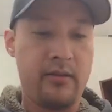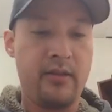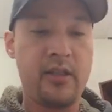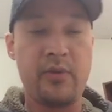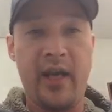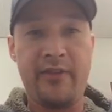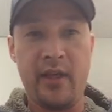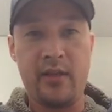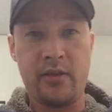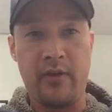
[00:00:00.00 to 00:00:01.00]
This one I
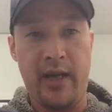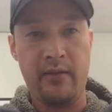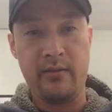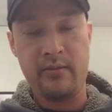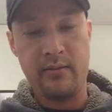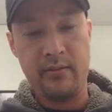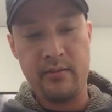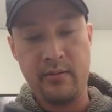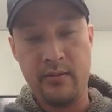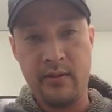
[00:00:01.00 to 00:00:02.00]
think is great.
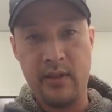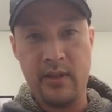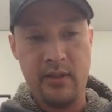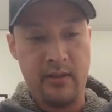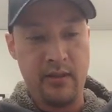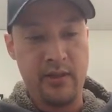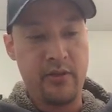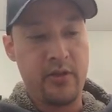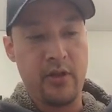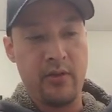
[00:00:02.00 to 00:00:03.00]
I'll
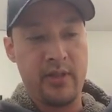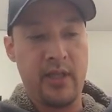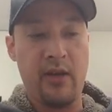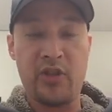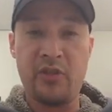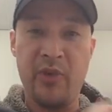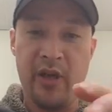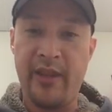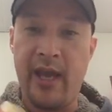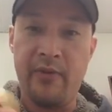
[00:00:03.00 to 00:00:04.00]
let you see how
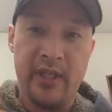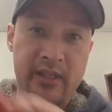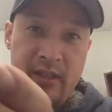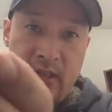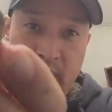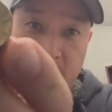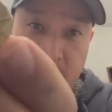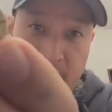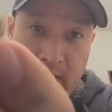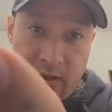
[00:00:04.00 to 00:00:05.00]
small that one is.
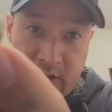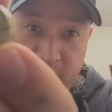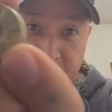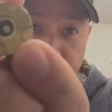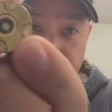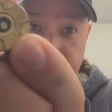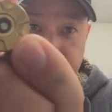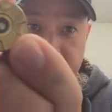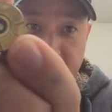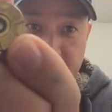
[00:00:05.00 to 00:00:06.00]
Here's a smaller
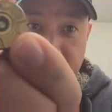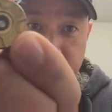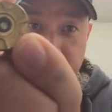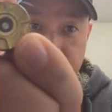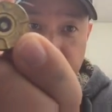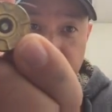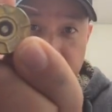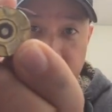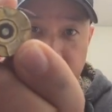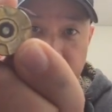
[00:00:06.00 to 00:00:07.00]
510 pin.
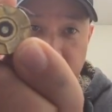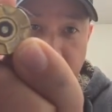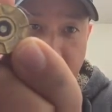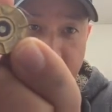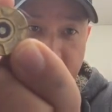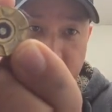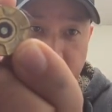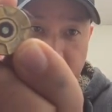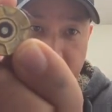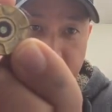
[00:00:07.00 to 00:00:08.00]
That is
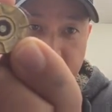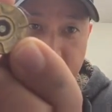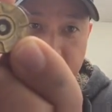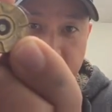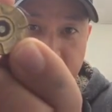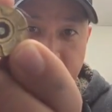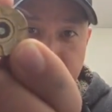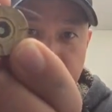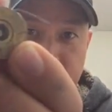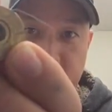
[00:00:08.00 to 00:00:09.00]
great.
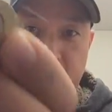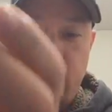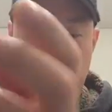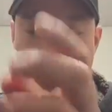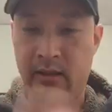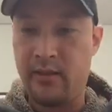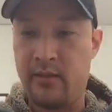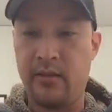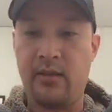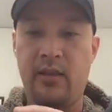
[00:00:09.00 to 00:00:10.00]
This
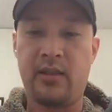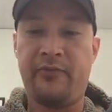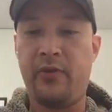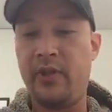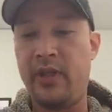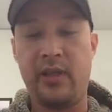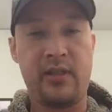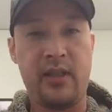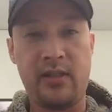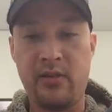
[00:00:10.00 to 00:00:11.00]
is fully,
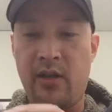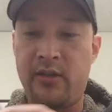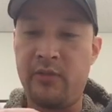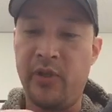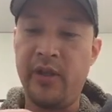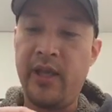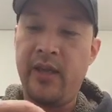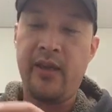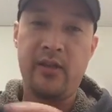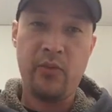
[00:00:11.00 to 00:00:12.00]
it's adjustable.
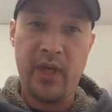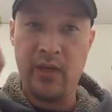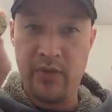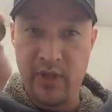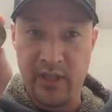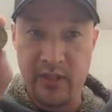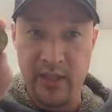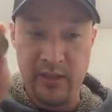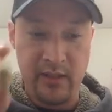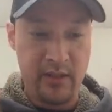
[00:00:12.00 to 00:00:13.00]
And the way you adjust
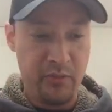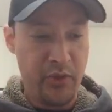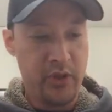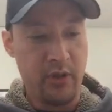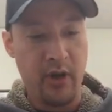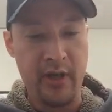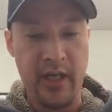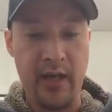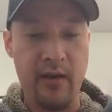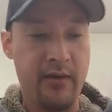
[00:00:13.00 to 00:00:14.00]
these is you put your
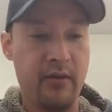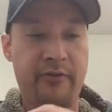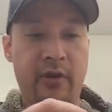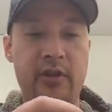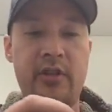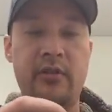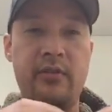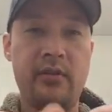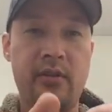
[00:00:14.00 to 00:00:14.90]
RDA on here first.